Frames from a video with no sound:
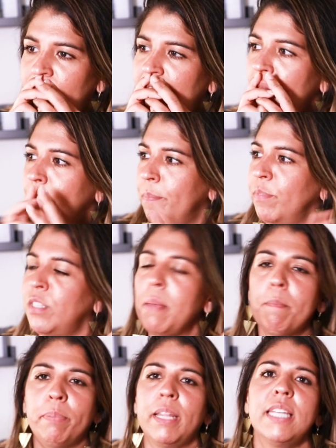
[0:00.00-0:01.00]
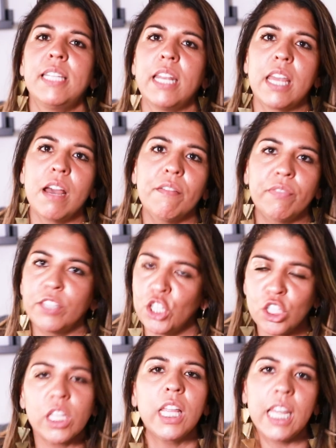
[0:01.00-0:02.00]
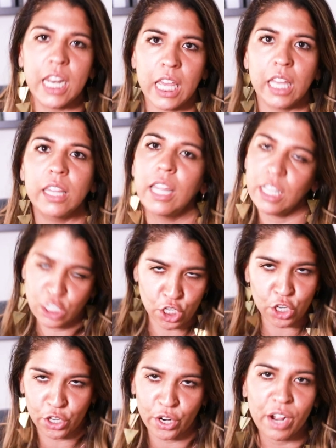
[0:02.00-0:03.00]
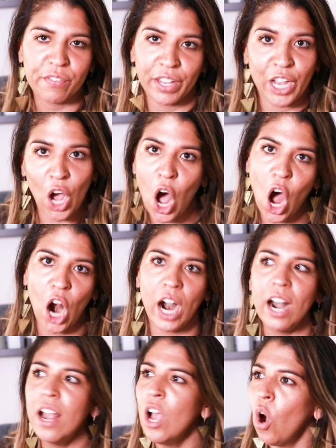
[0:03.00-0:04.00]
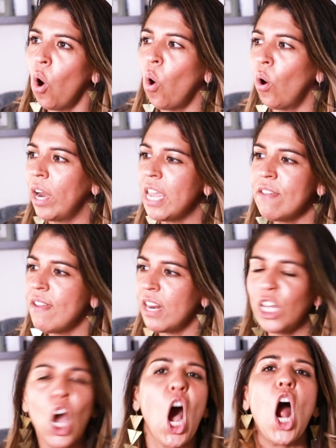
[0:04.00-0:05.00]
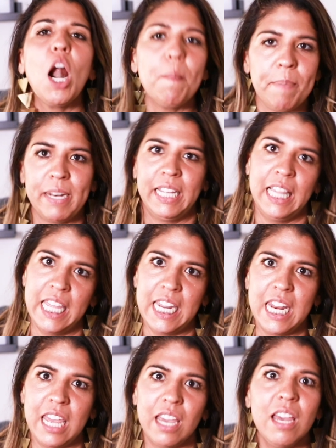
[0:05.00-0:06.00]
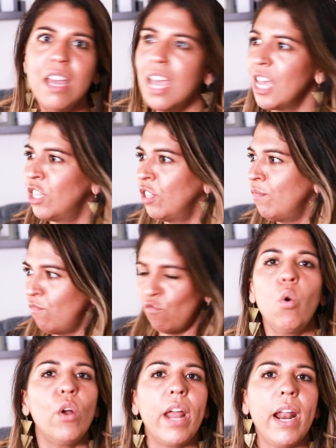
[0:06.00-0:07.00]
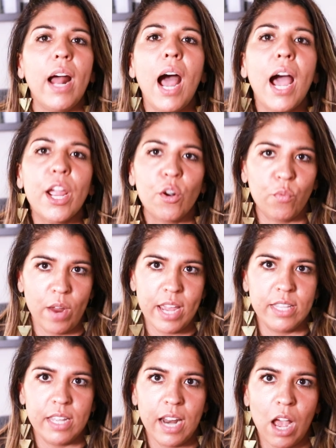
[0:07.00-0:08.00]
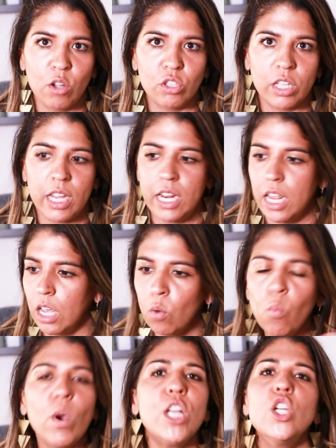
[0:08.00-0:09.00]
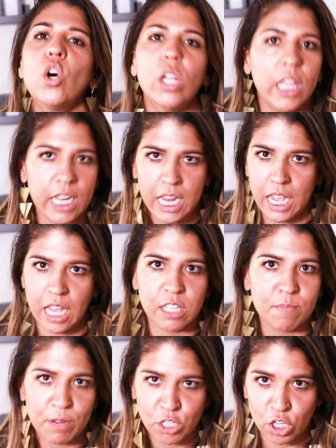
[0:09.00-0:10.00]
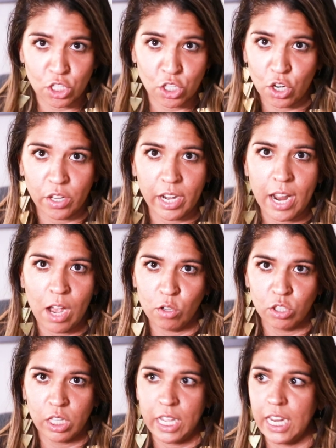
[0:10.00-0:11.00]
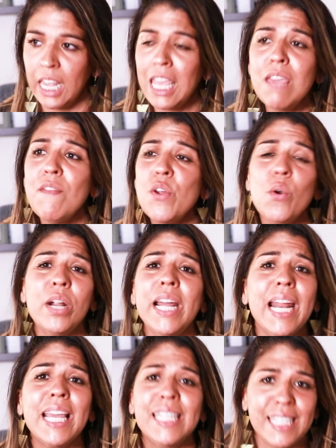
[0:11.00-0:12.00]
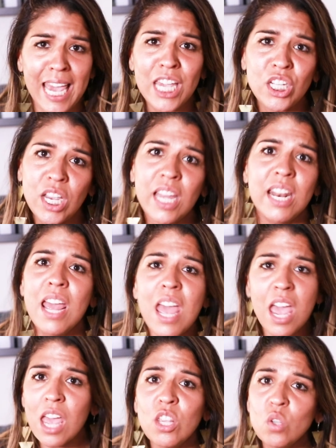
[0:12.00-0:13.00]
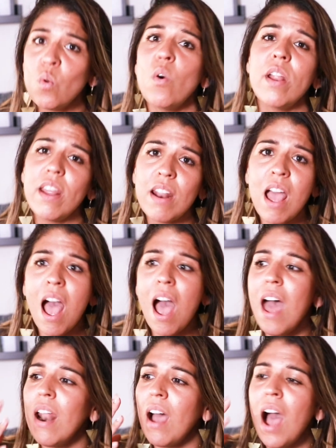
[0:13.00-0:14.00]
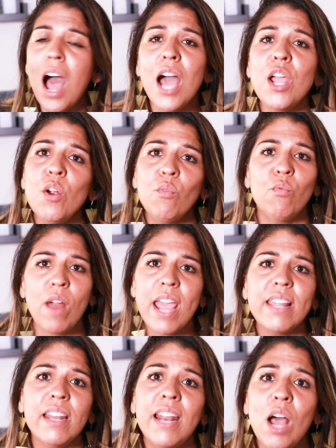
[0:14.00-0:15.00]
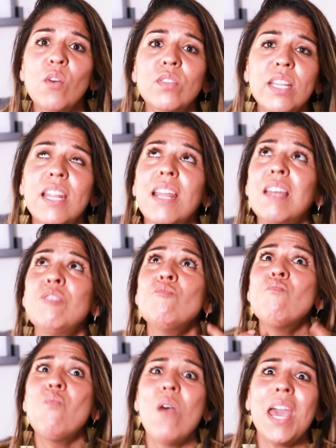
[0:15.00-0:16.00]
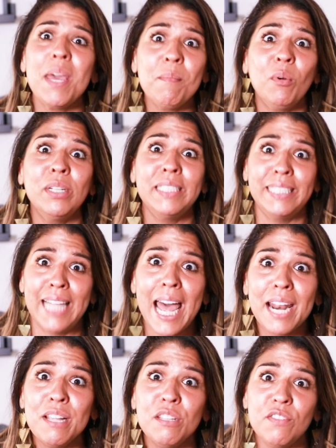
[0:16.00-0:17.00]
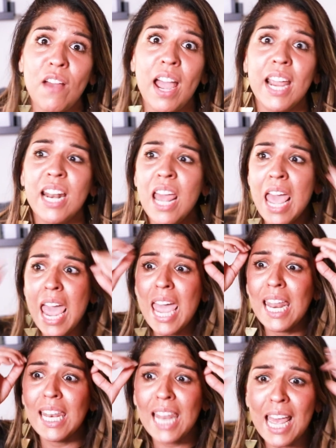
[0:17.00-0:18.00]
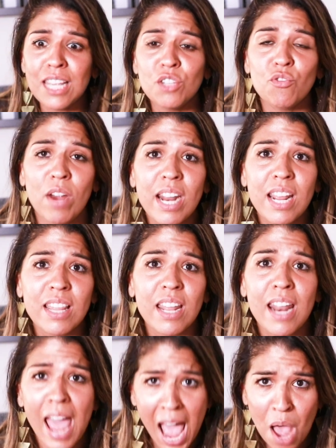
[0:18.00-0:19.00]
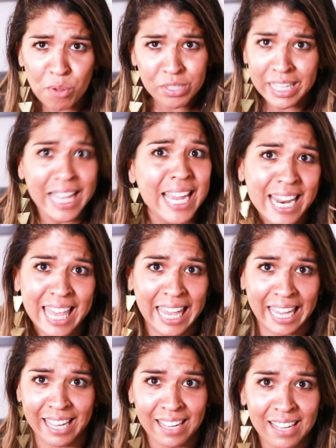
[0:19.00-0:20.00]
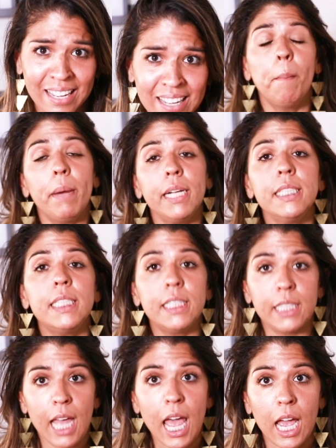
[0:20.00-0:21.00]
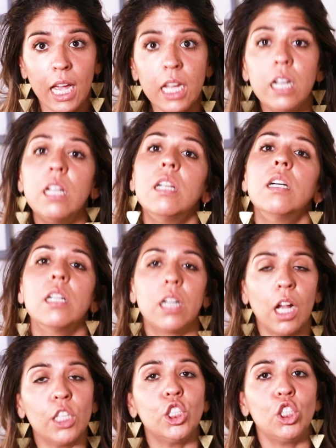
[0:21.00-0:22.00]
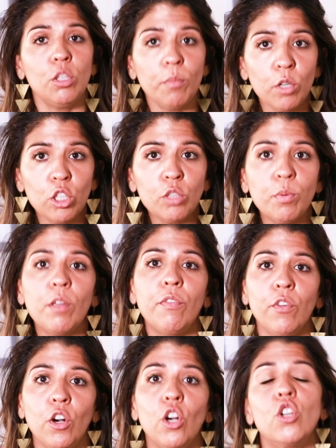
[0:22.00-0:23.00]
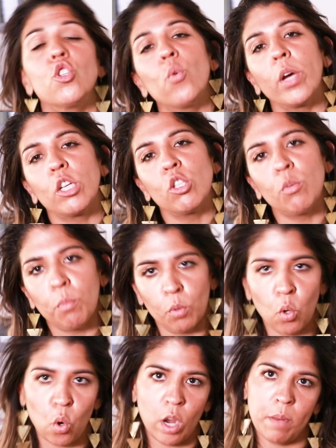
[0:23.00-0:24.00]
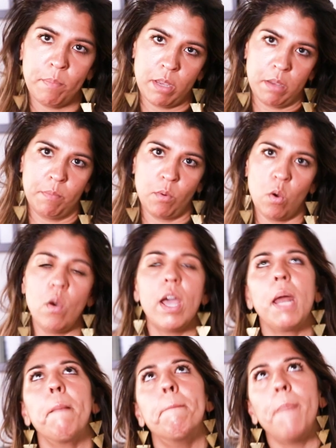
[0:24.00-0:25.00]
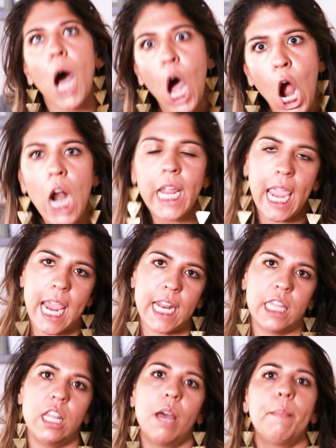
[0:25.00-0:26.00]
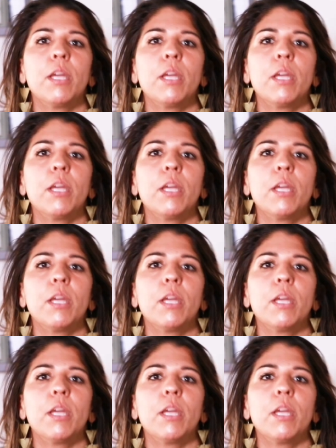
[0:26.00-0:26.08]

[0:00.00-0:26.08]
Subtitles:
the simplicity of just cleaning the interior of a car, or even carpet cleaning. It's quoted at a higher rate than house cleaning. Window cleaning is much easier than house cleaning. Even organization is quoted at a higher rate than house cleaning. It's way more satisfying and less draining than house cleaning. But instead, customers prefer to exploit people and bargaining them